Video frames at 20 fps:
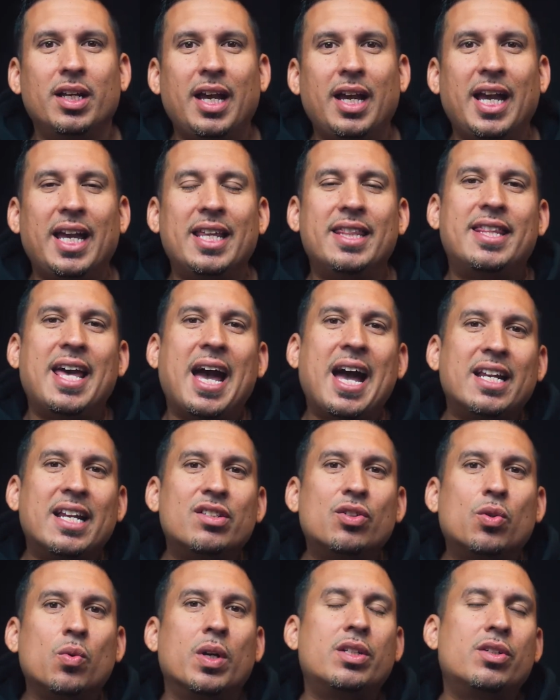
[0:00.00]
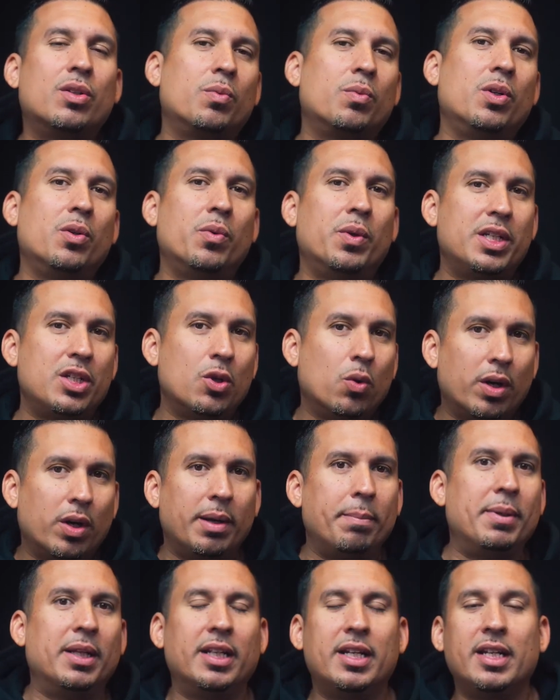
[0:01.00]
and that is going to ruin your
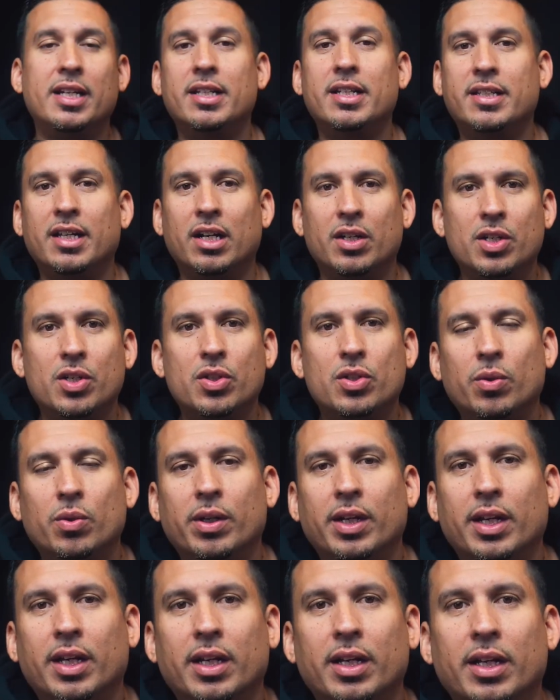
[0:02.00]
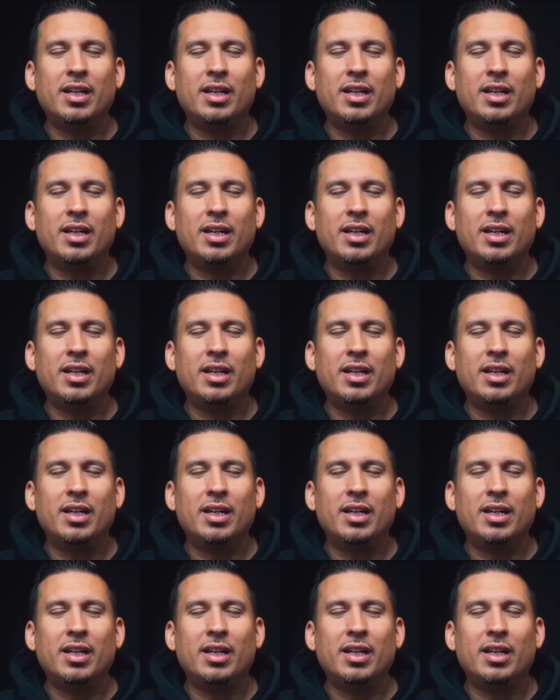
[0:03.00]
ability to tell your story.